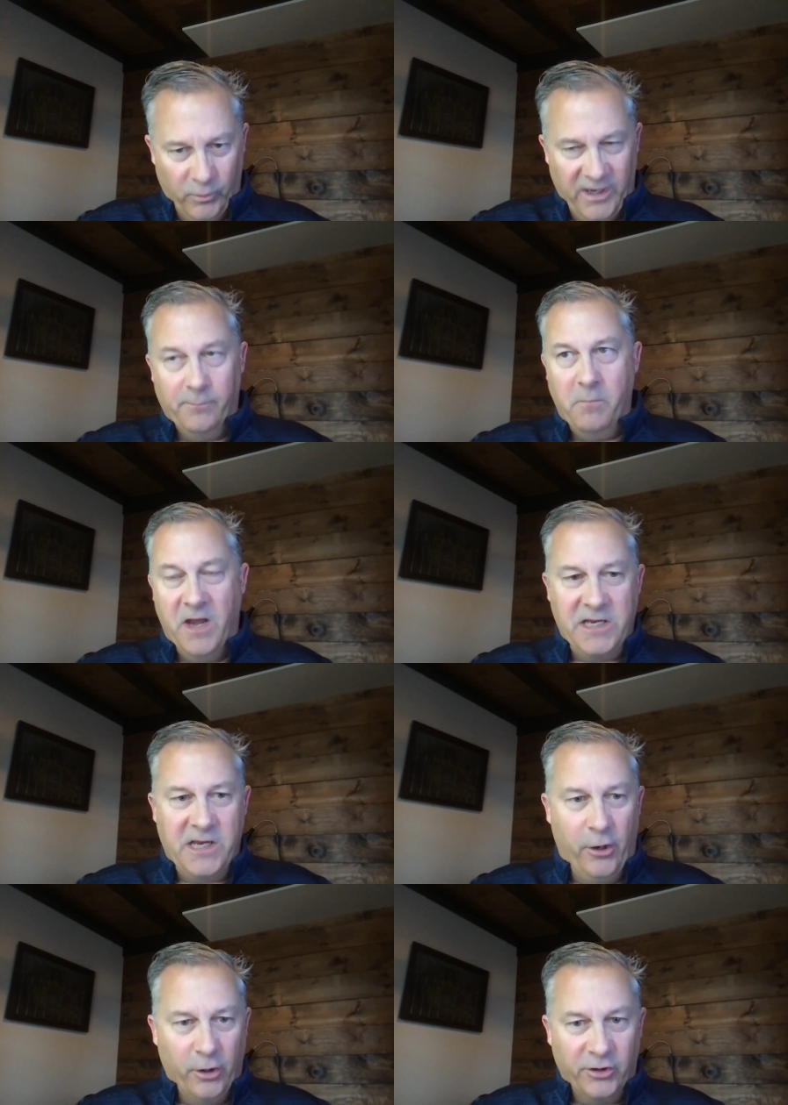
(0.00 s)
And we had many
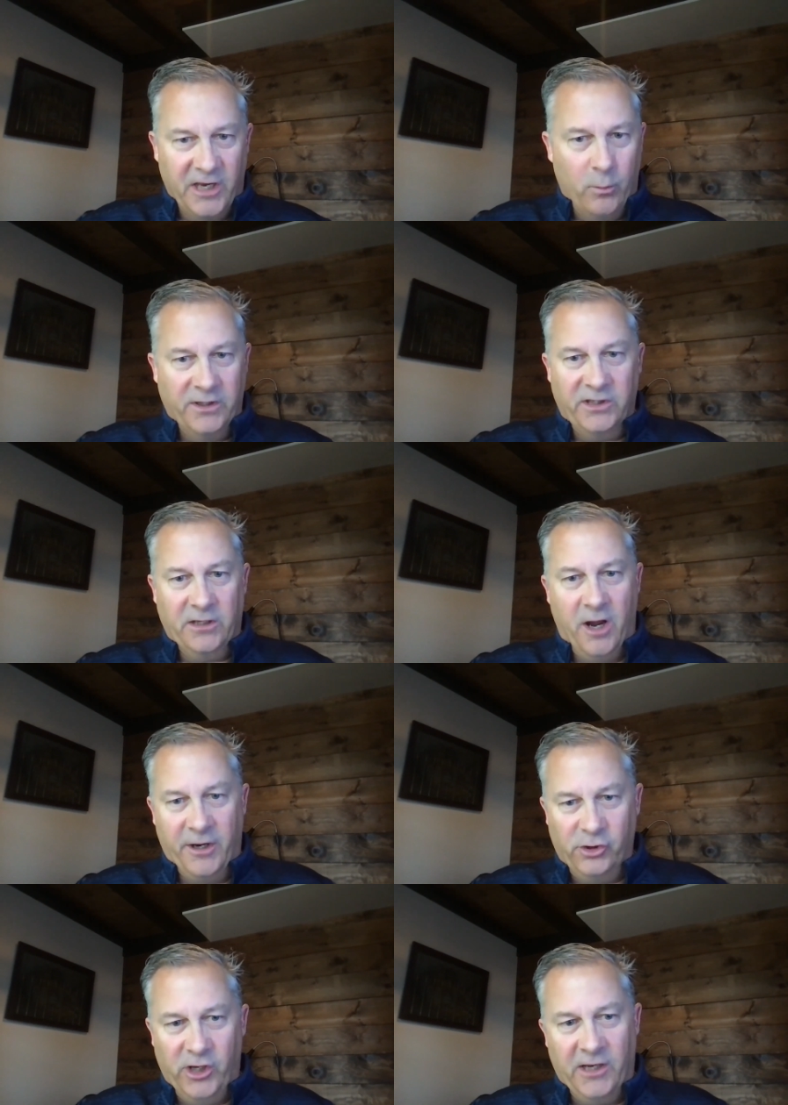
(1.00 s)
carriers day one say,
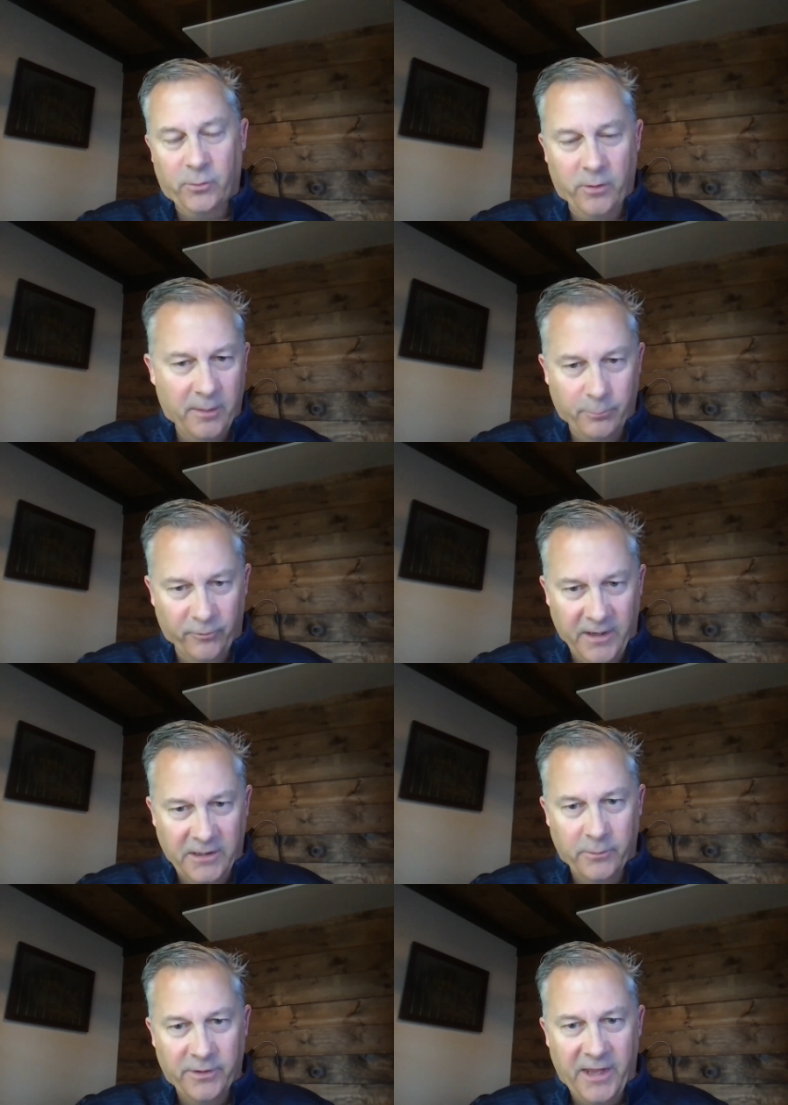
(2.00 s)
not a chance. We're not
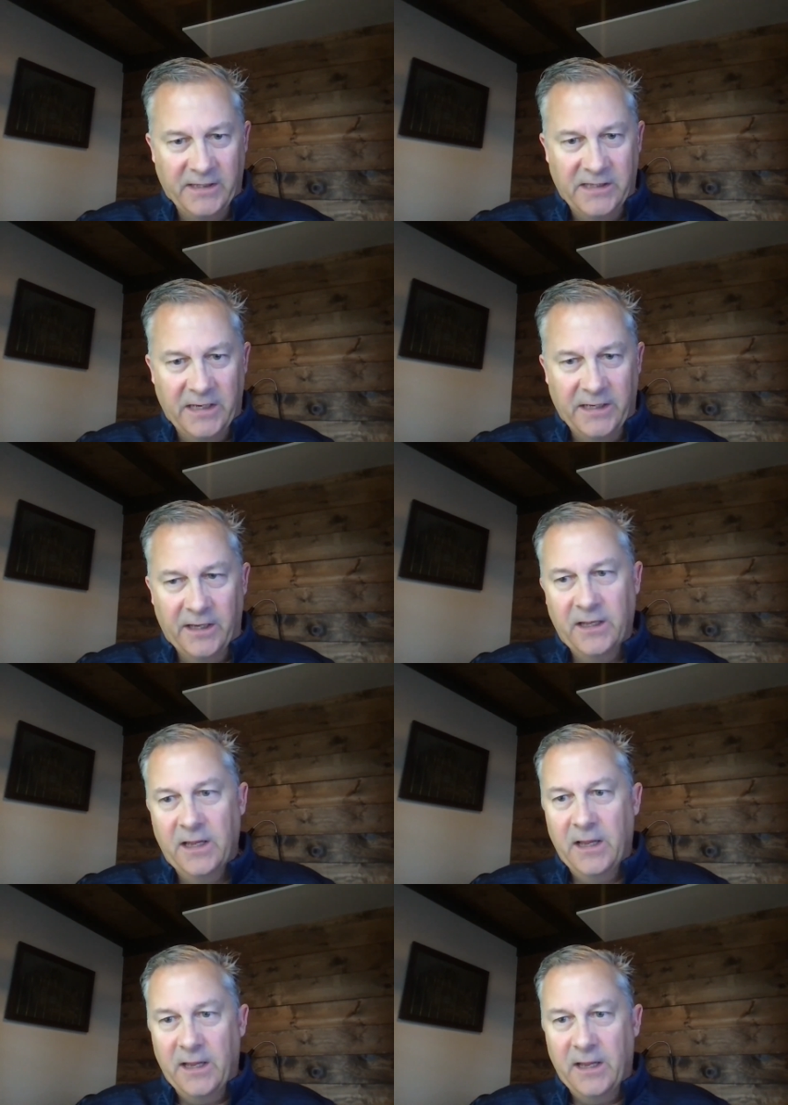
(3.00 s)
providing you with that data.